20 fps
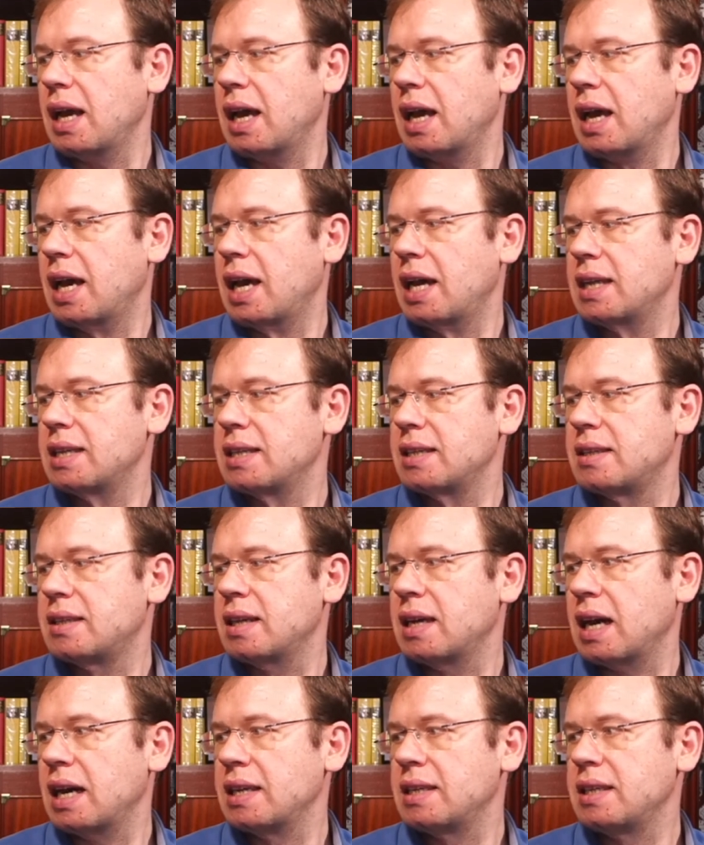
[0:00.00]
And
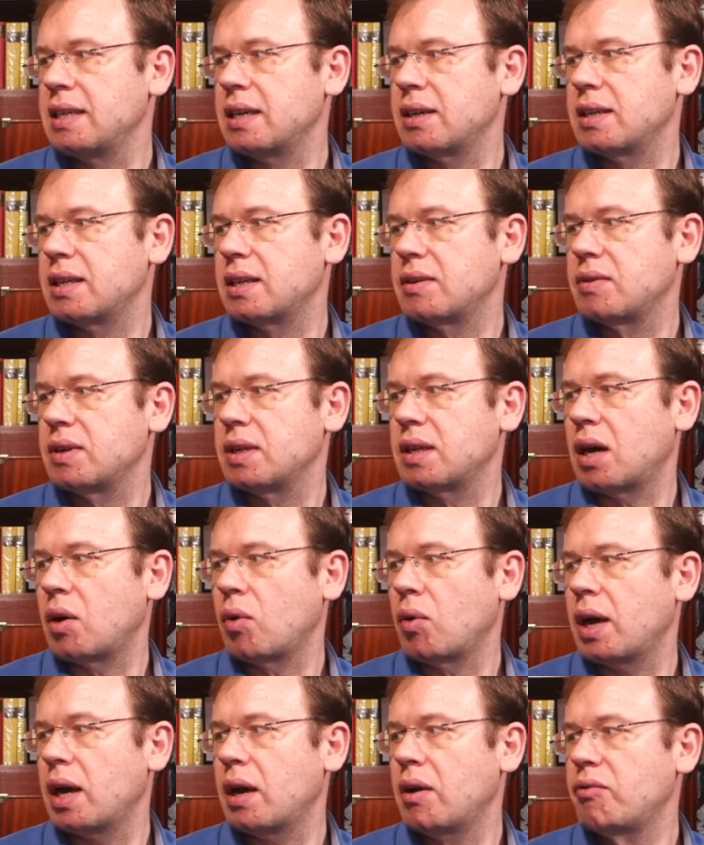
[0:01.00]
the idea that we
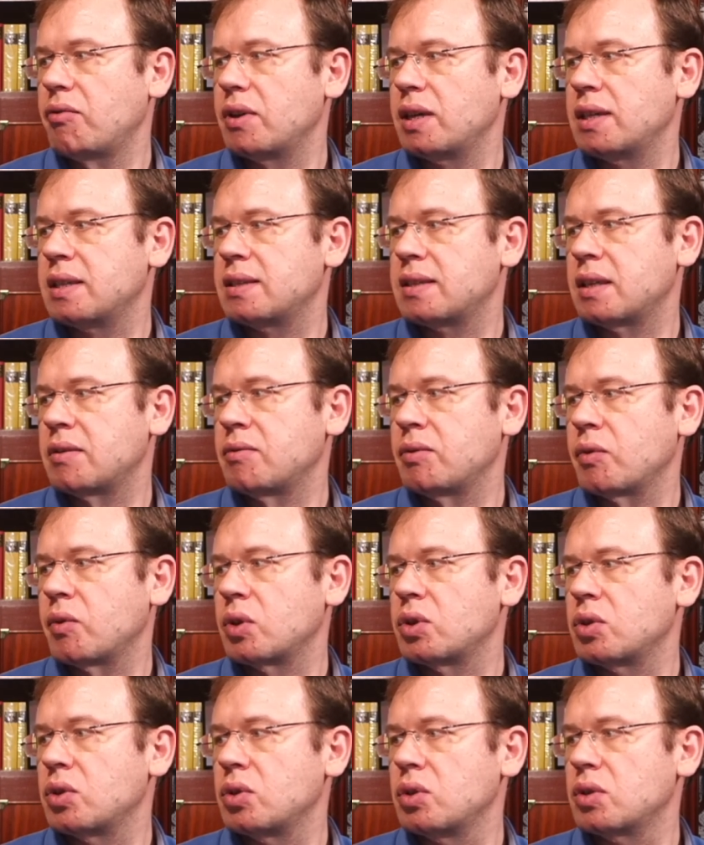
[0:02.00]
now have is that we
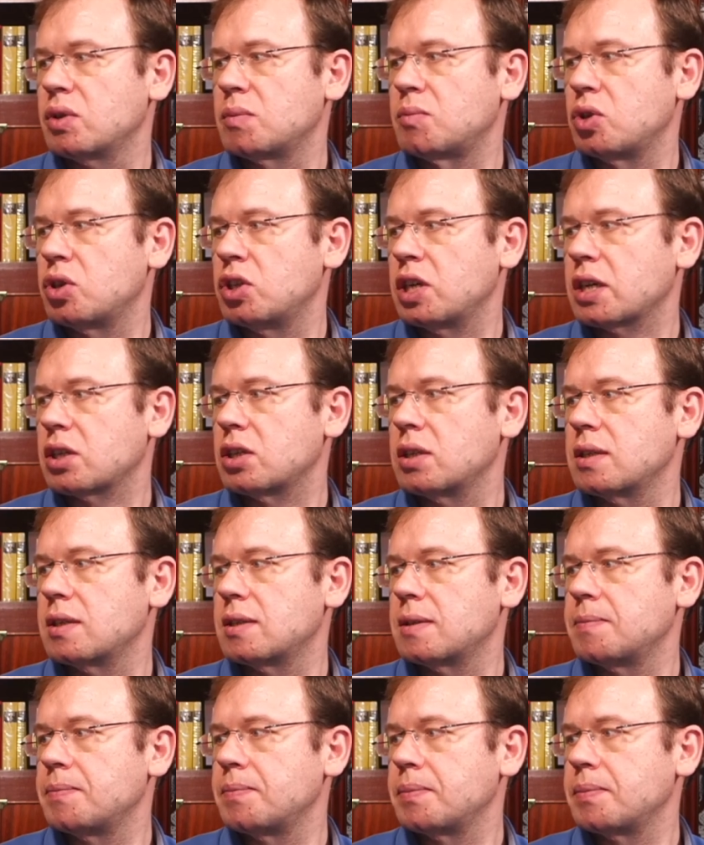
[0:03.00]
want to use projections.